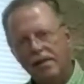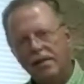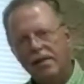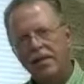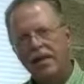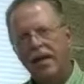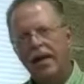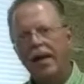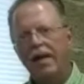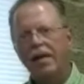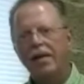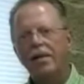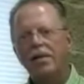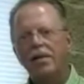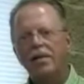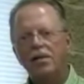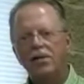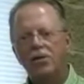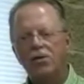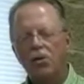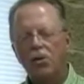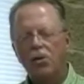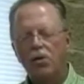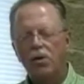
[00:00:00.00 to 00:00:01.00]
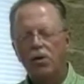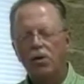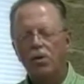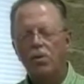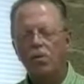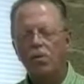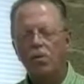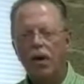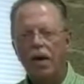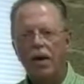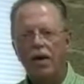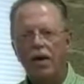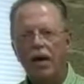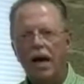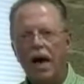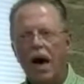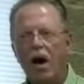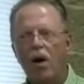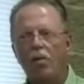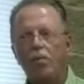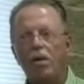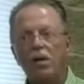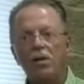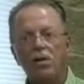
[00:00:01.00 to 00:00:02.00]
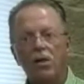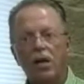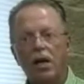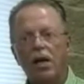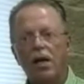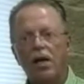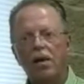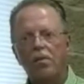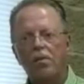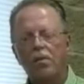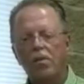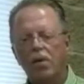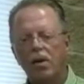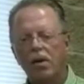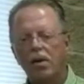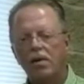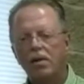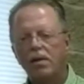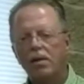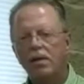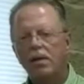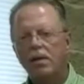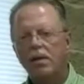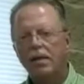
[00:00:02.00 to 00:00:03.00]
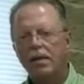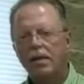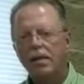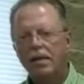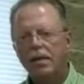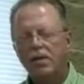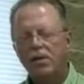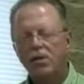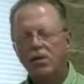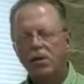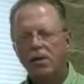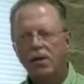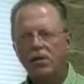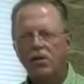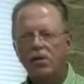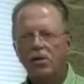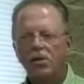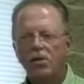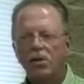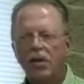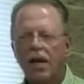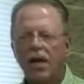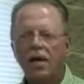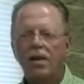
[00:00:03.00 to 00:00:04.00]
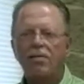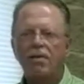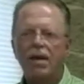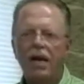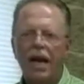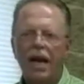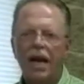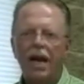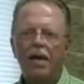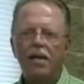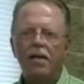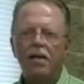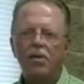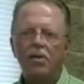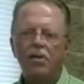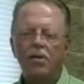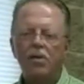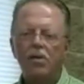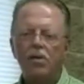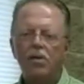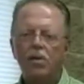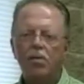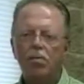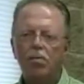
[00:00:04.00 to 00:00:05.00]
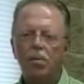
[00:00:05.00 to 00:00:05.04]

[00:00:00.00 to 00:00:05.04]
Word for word: then show you what how much I am worth. So it's just kind of an attitude